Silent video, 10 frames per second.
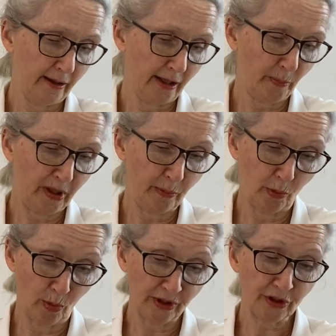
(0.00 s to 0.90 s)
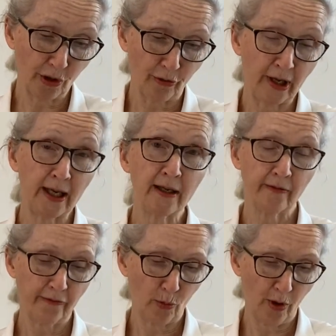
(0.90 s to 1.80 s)
The people were sorry
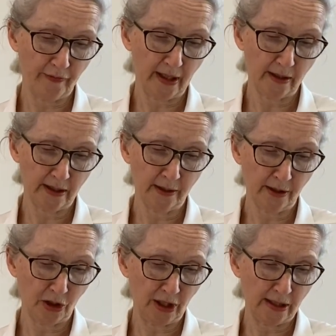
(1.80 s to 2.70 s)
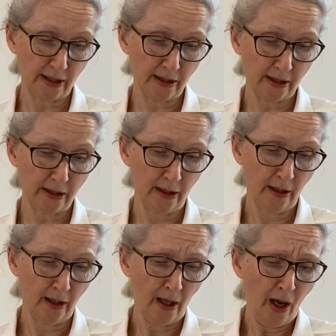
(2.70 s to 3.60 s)
for what they had done to Jesus.
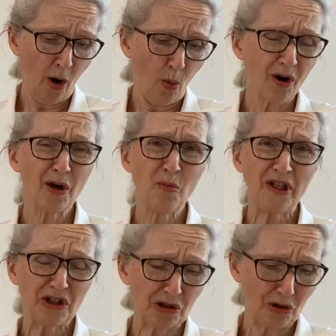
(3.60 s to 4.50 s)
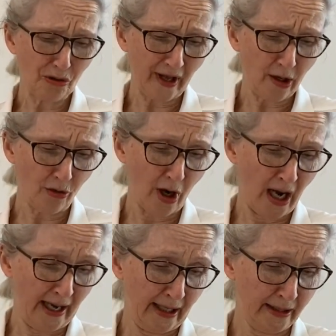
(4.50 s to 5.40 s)
What can we do? They
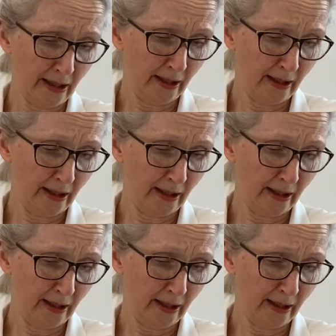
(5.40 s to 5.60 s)
cried.